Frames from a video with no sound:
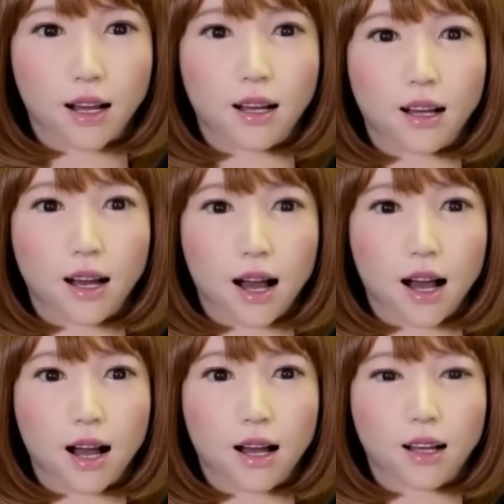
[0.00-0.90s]
will be
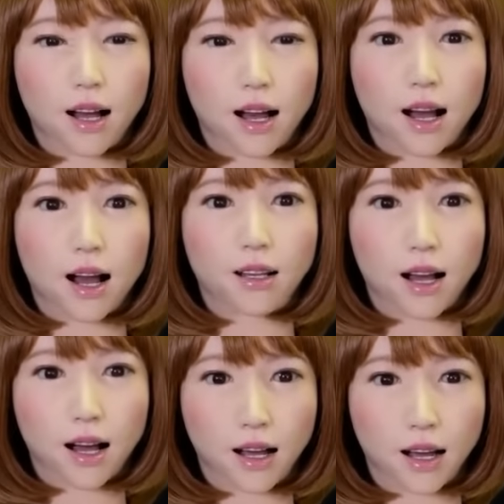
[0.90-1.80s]
passed on to other
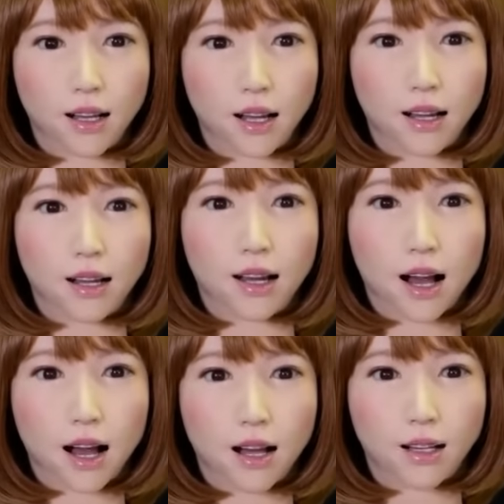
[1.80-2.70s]
androids in the
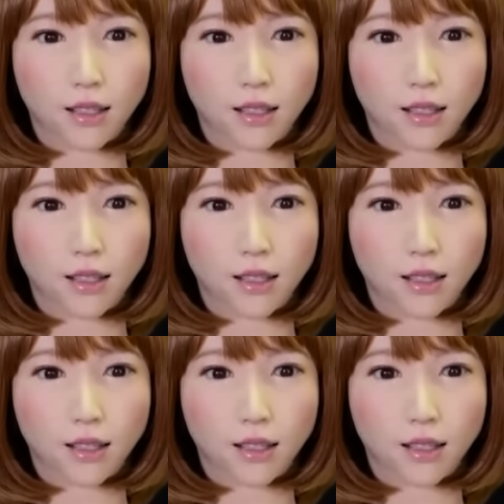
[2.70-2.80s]
future.